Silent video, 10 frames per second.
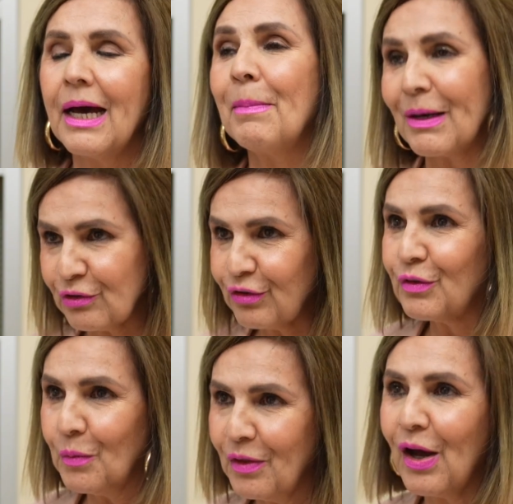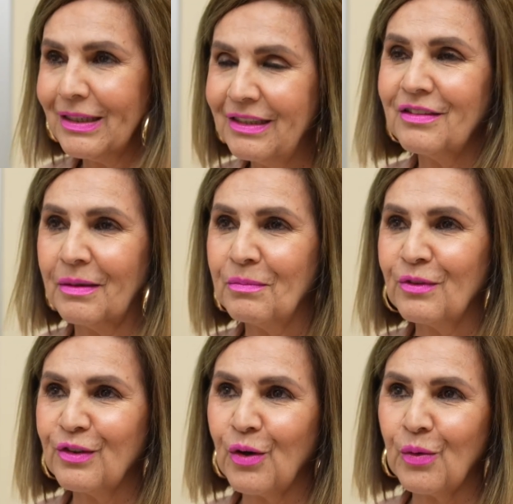about children with
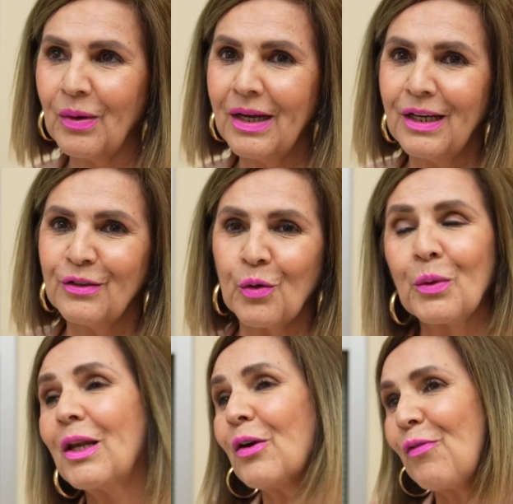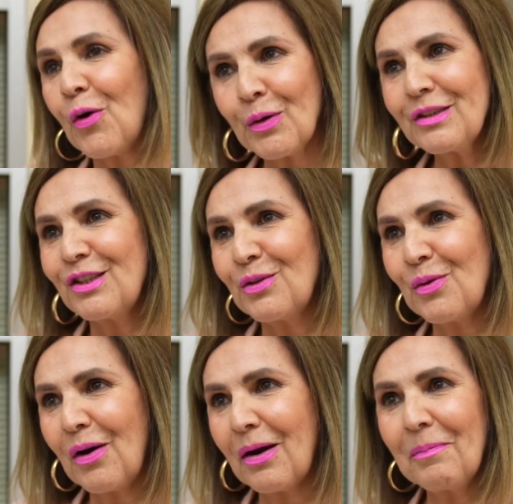autism. So so we look forward
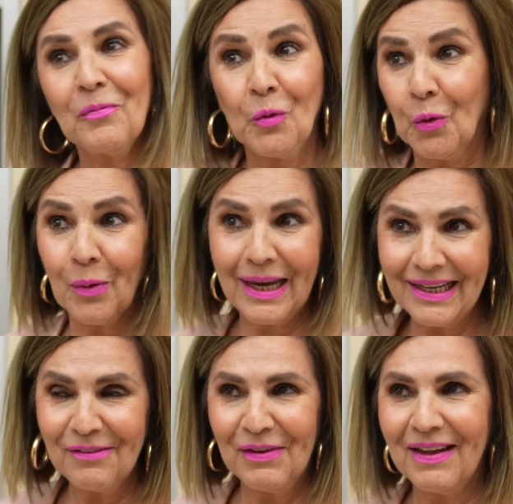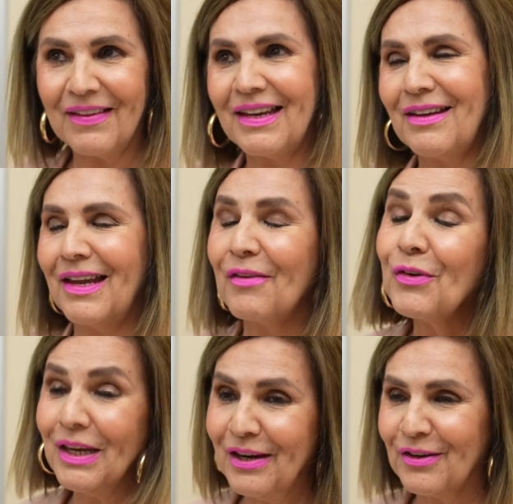to our great event uh,
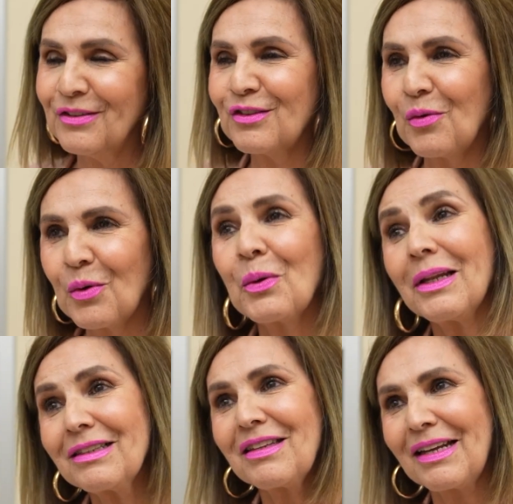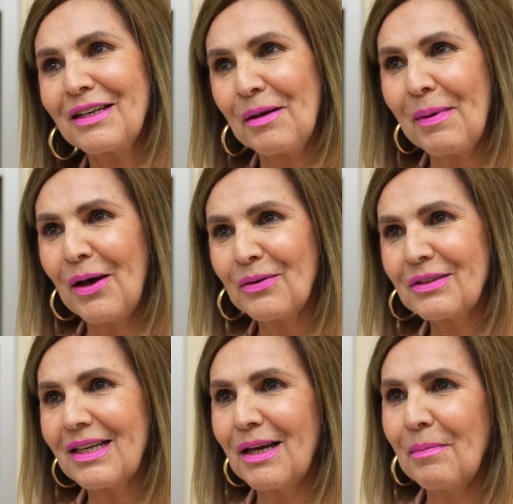every year, and so we're real excited
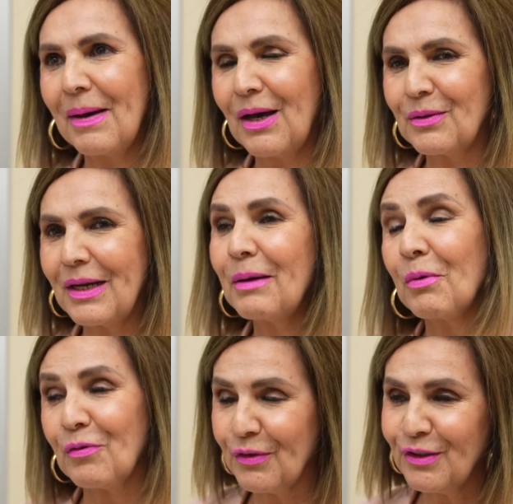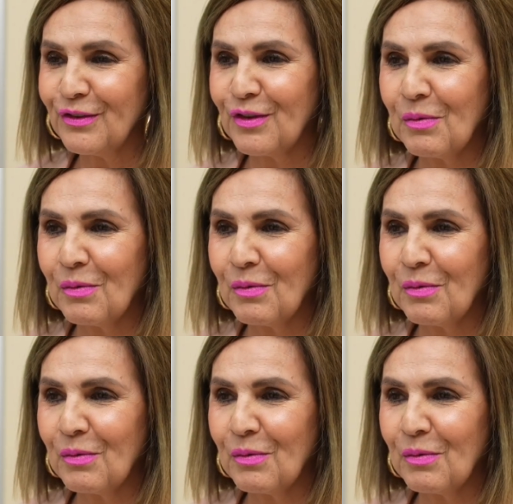about about April 1st.